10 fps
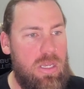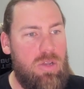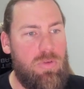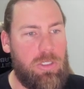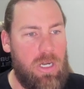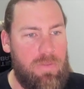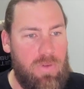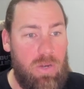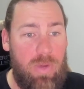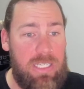We're trying to
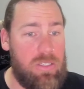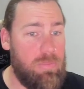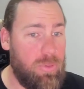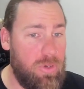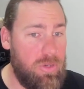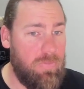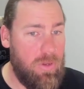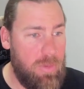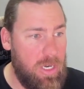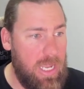find ways to improve
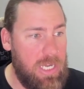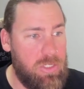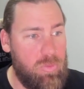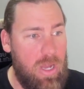communication